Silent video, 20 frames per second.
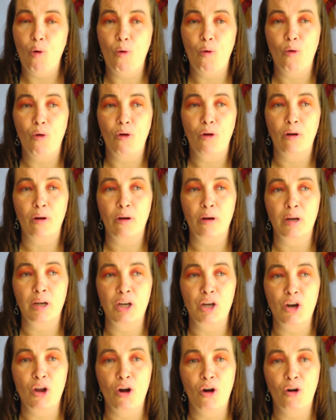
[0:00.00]
or,
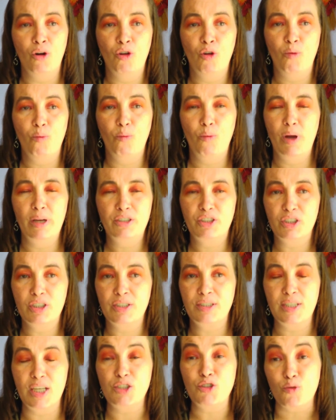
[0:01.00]
you know,
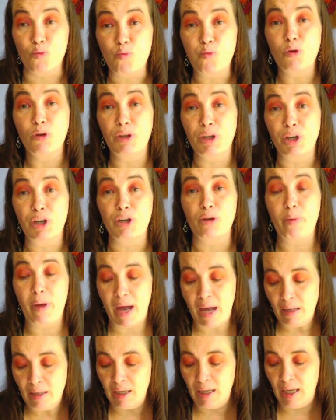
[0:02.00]
it's a really good
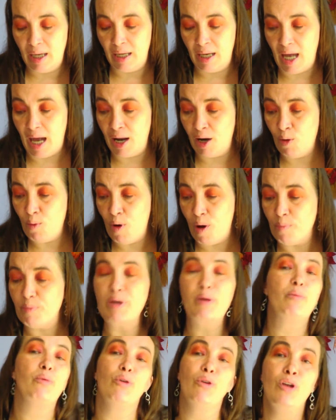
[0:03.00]
palette. And I don't want
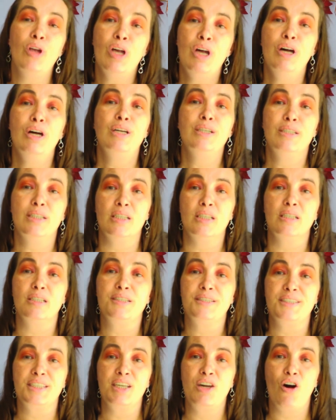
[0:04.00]
people to
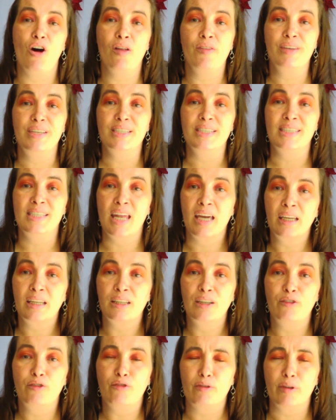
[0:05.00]
see all these
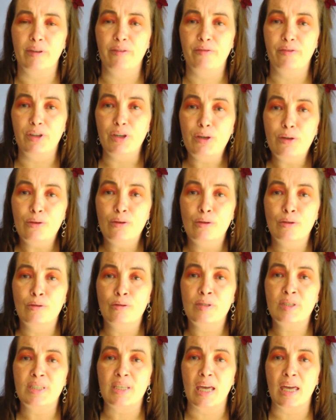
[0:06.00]
negative
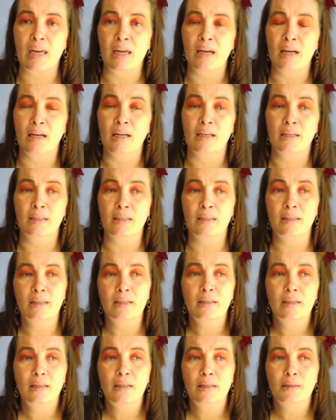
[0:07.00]
reviews and
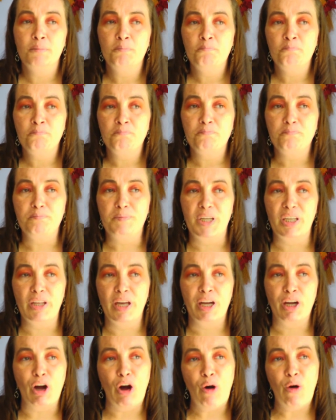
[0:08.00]
be
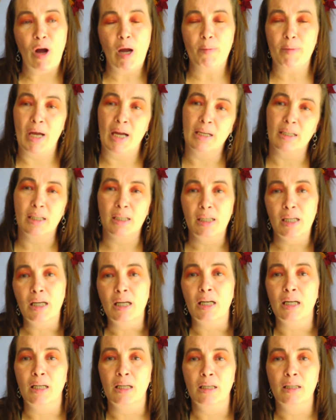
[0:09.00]
like, oh, I'm not
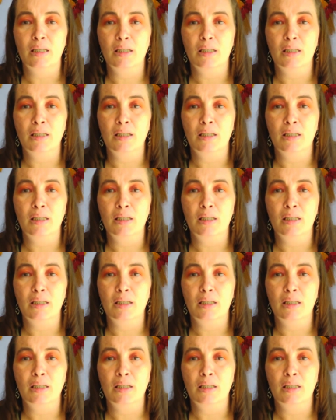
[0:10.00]
gonna,